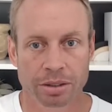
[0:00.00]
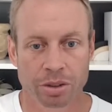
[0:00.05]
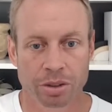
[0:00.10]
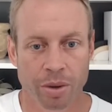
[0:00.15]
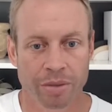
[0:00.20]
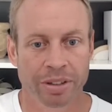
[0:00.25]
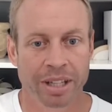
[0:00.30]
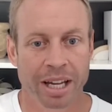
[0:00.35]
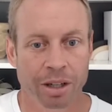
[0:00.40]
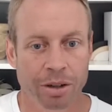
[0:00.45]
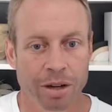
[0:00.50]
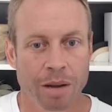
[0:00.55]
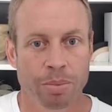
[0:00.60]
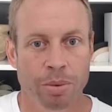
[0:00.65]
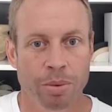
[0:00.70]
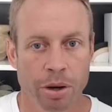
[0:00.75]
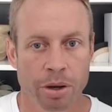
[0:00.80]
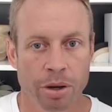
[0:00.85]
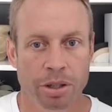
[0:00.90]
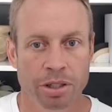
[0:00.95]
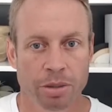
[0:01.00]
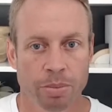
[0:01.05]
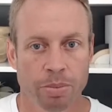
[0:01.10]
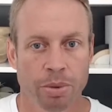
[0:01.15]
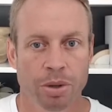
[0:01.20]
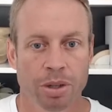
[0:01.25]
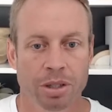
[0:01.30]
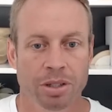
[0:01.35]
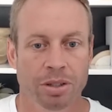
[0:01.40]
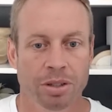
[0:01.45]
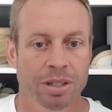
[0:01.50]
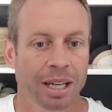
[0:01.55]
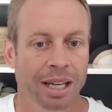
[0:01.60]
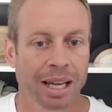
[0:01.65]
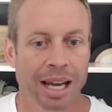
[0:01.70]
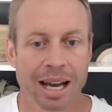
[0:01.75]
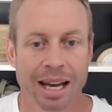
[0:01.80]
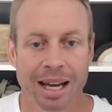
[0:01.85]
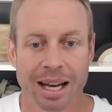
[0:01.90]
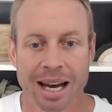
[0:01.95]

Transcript: So we have a lot of great broker support. So it's like,